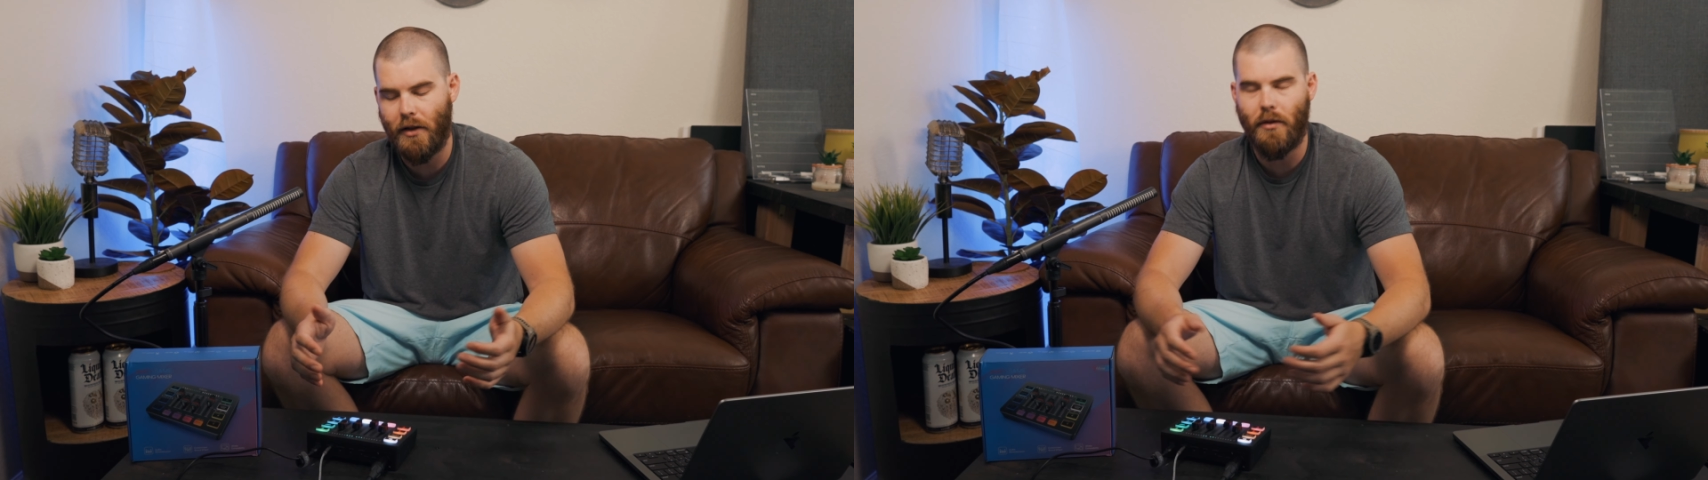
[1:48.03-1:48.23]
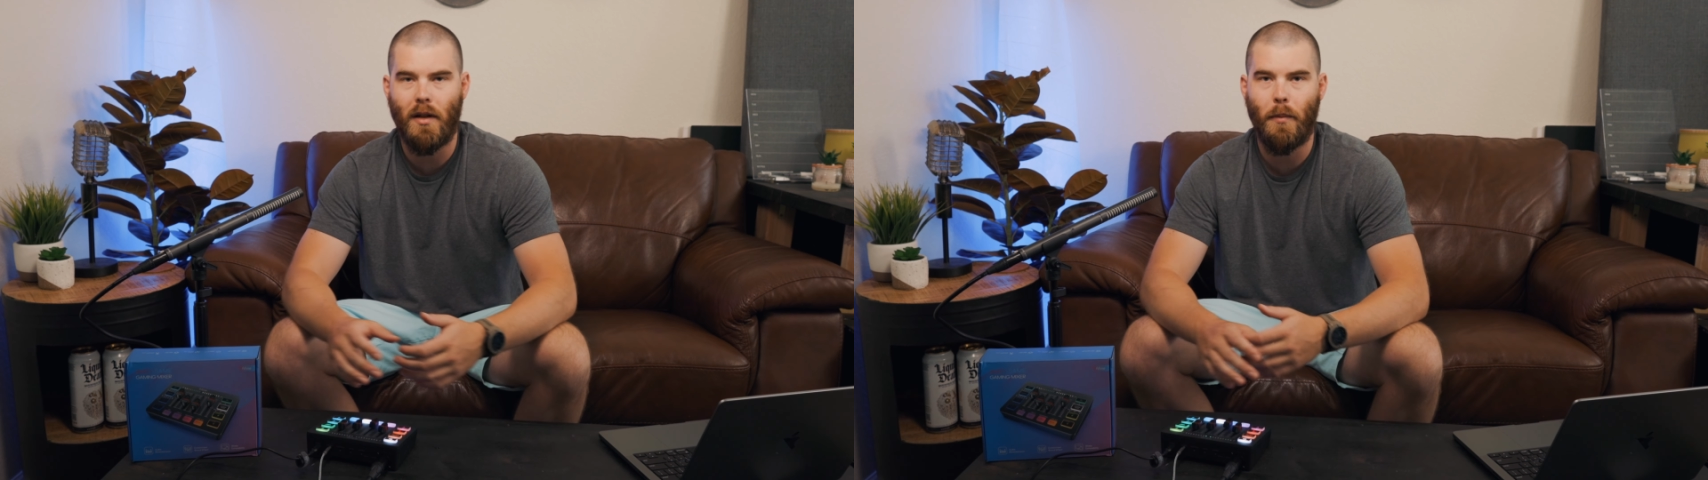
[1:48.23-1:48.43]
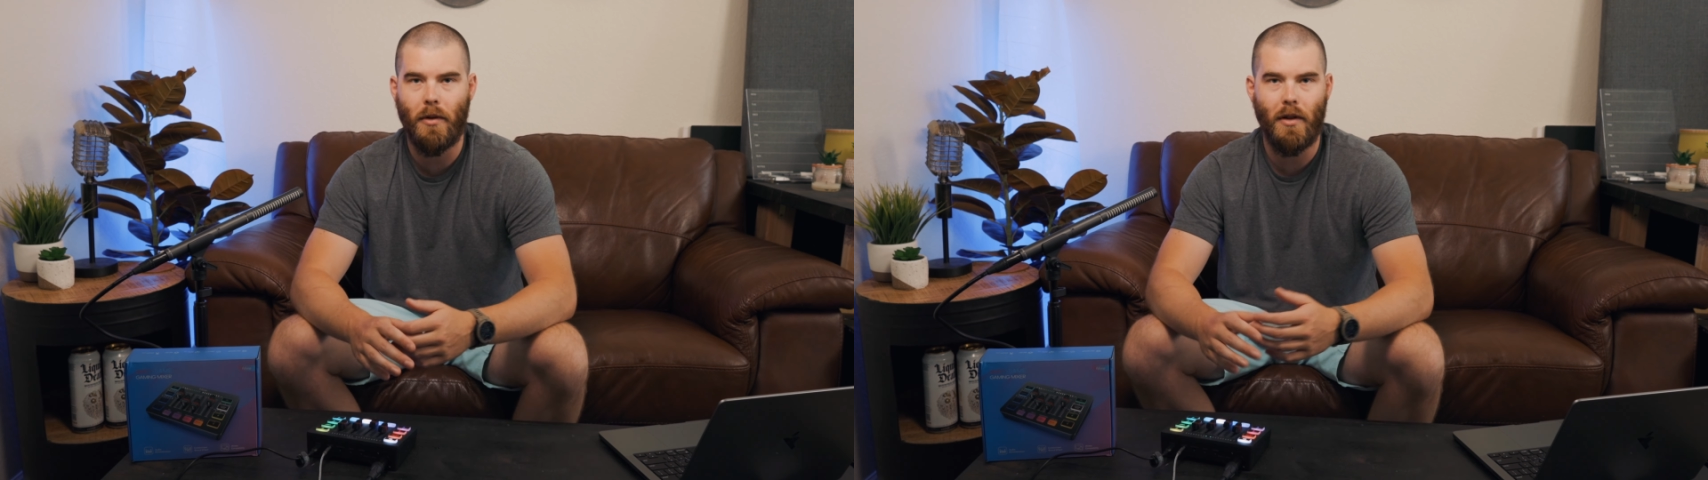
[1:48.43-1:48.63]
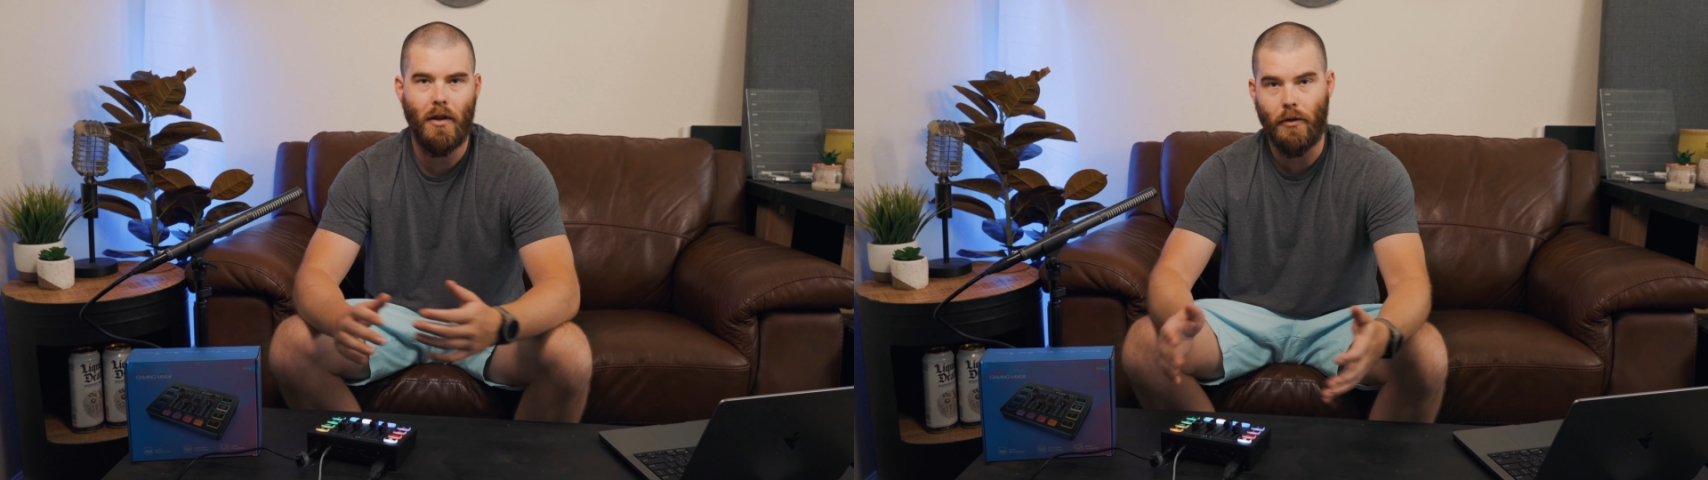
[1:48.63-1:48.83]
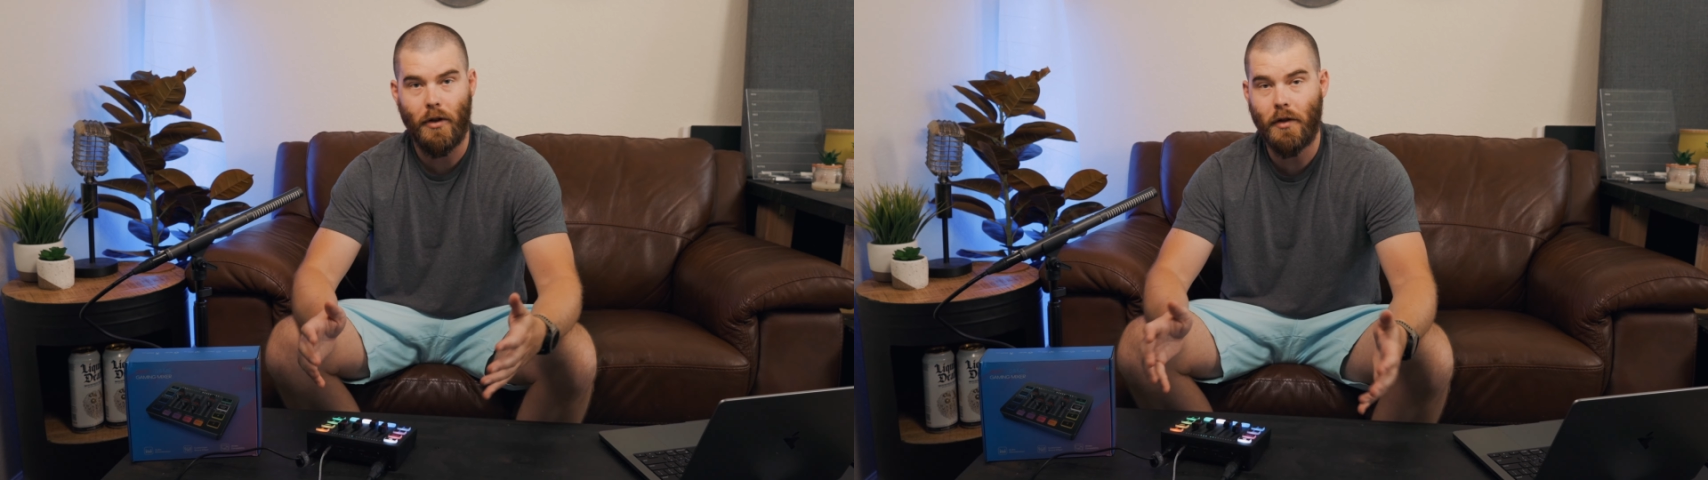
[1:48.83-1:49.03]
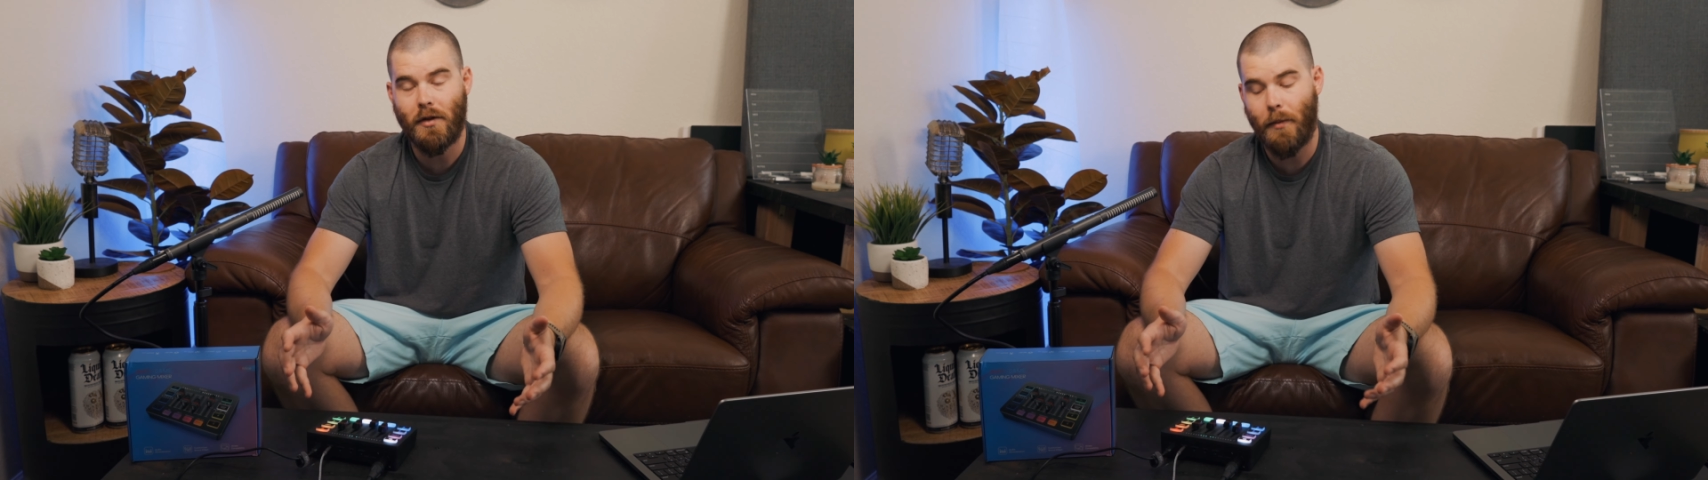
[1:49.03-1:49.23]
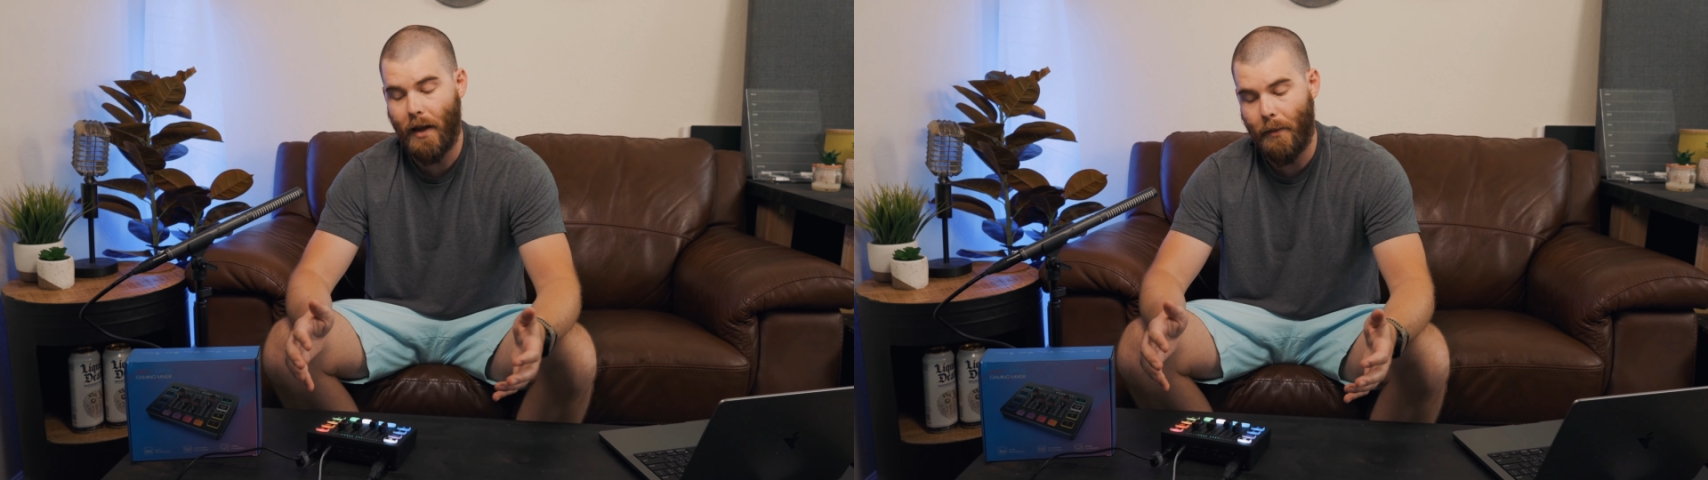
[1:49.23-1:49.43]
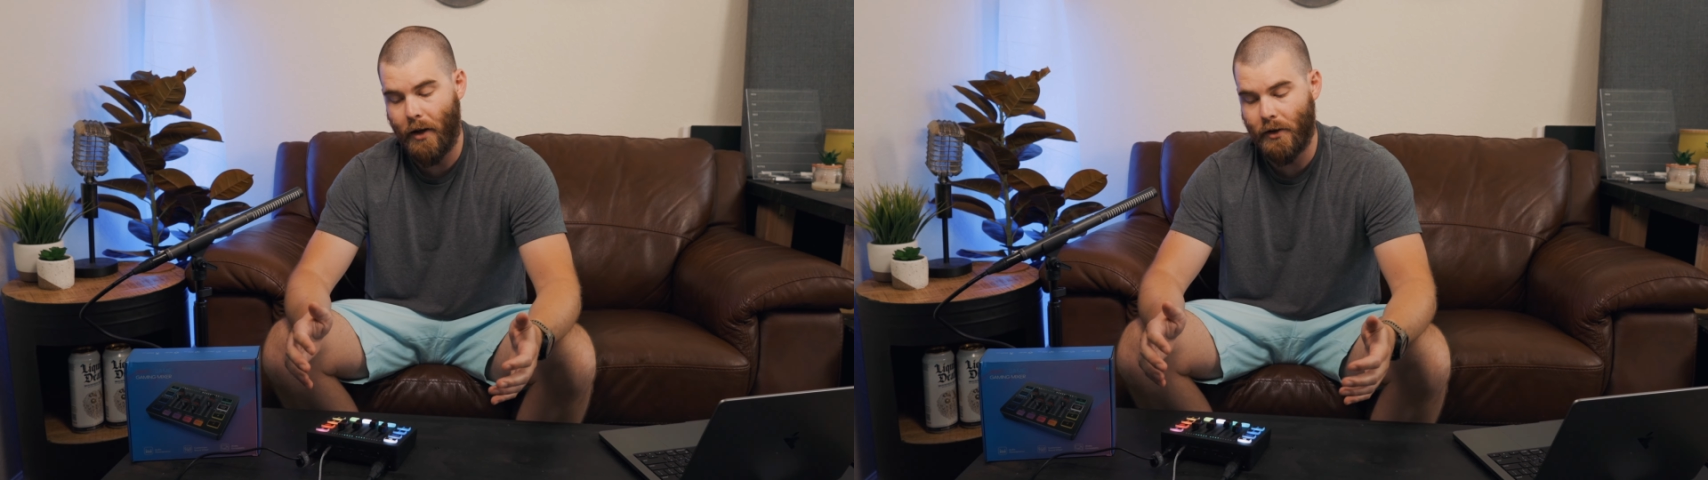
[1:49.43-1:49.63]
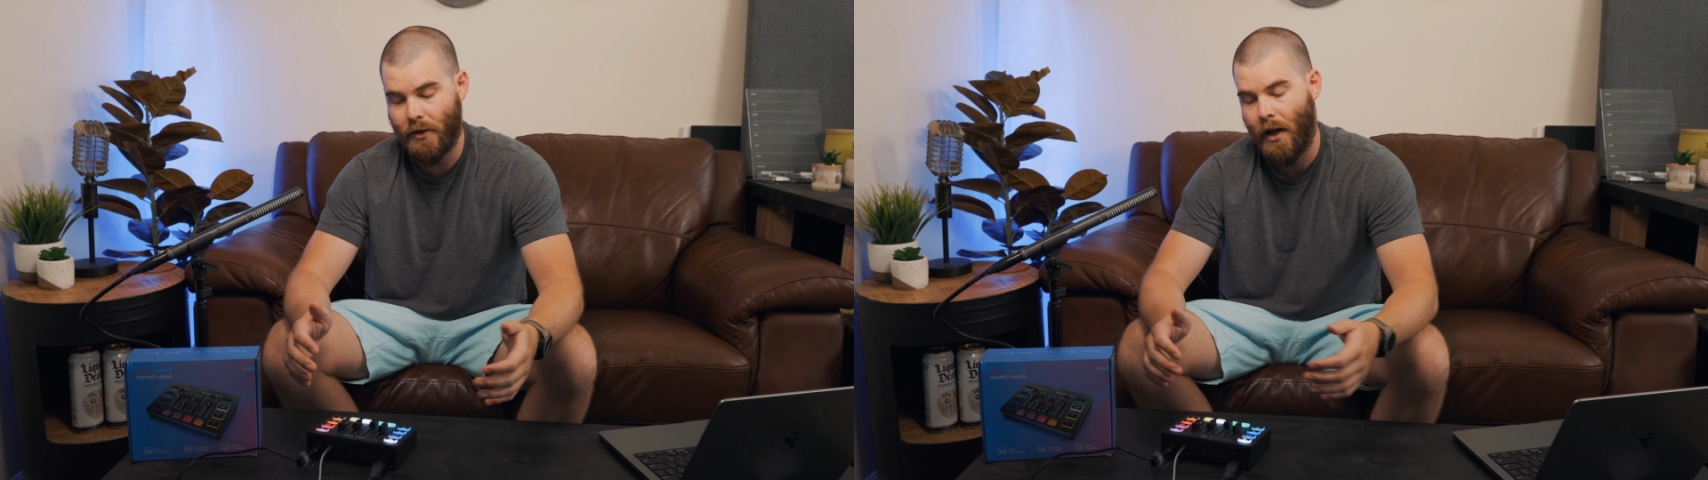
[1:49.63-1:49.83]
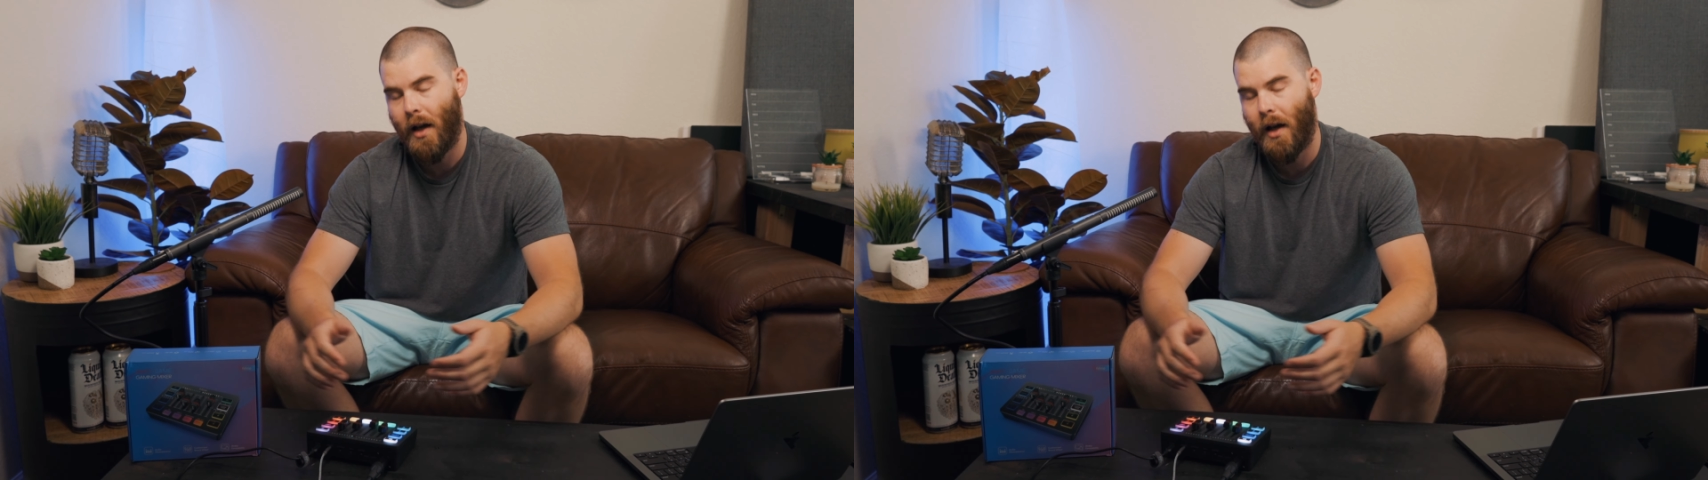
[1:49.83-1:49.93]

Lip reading: you typically don't touch them that much,